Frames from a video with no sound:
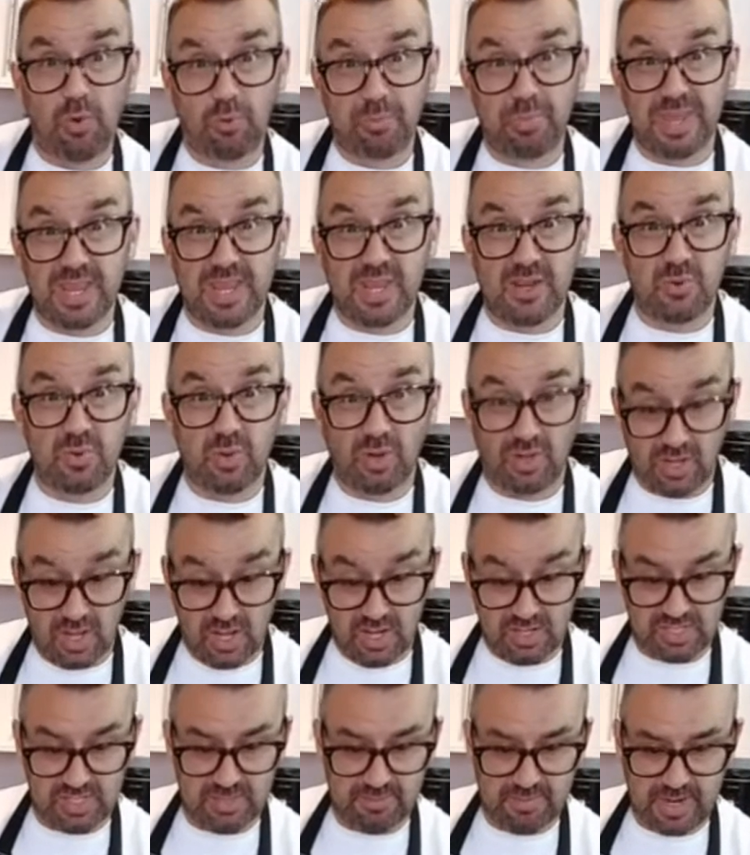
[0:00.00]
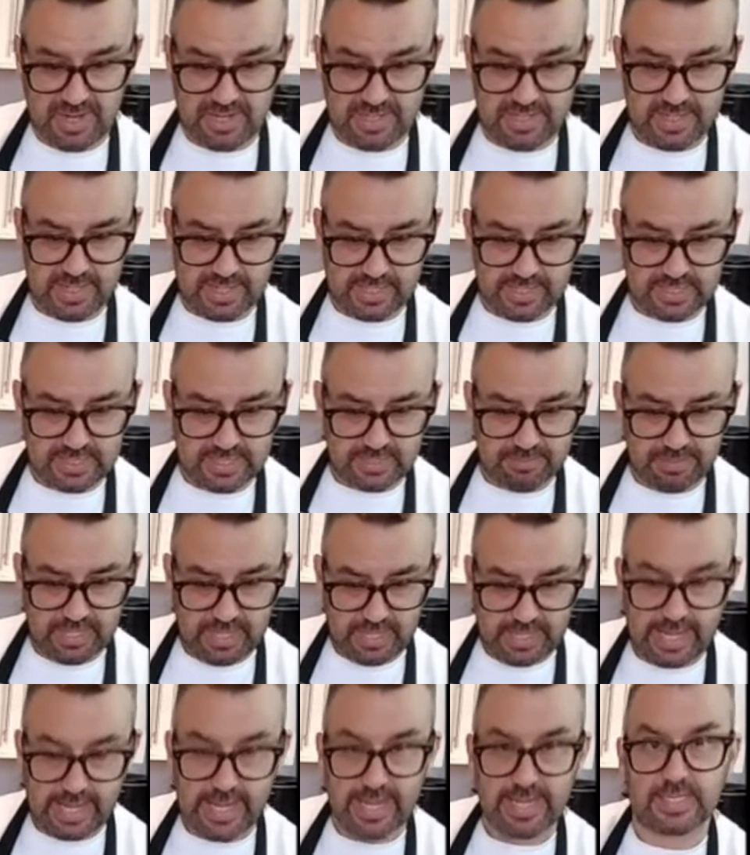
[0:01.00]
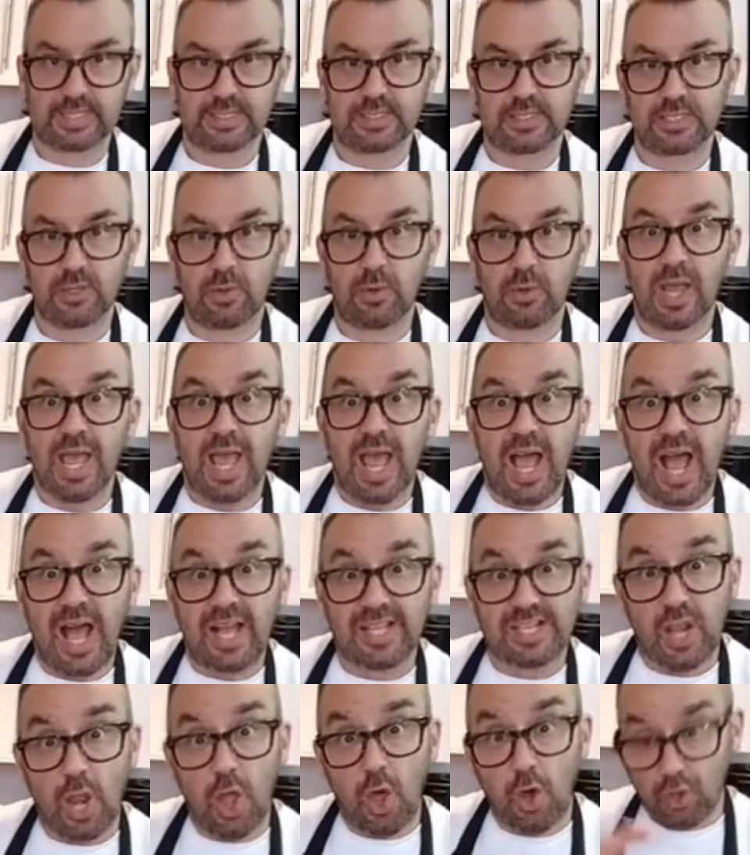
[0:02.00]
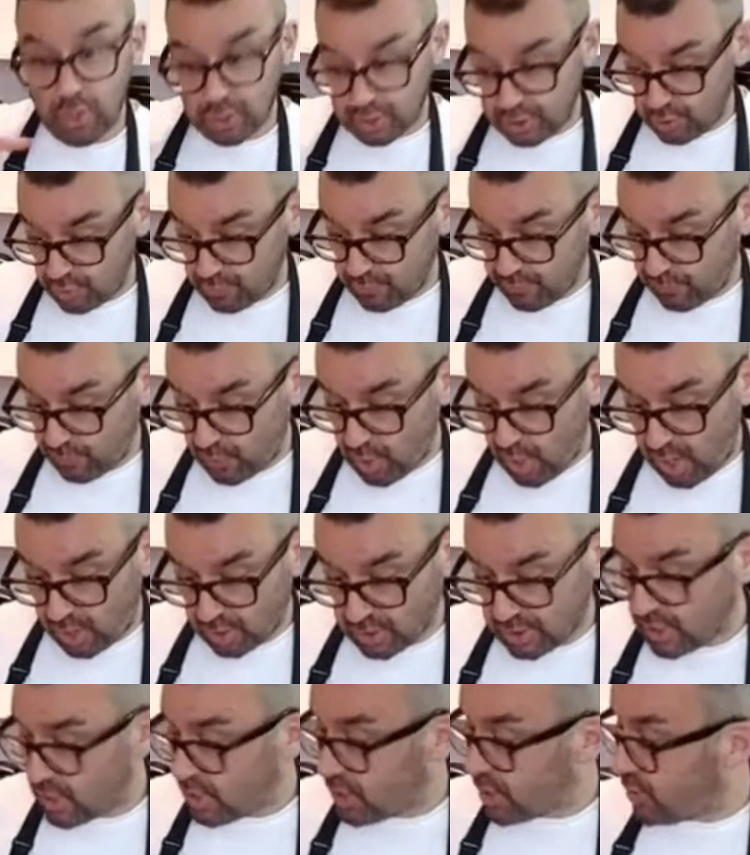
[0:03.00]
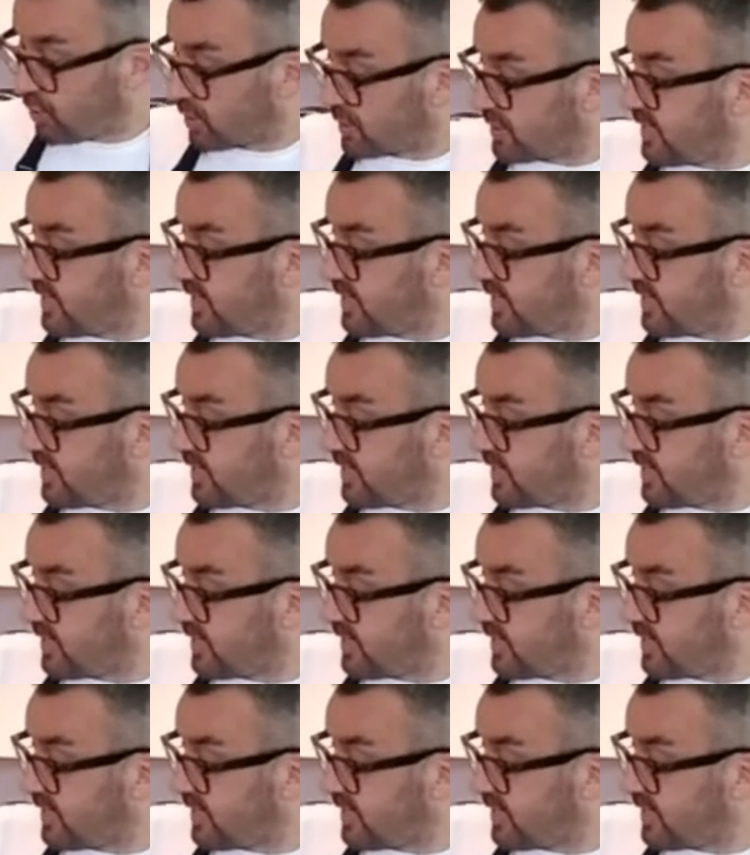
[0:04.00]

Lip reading: will be equal to my 90 millilitres. So as long as you've got your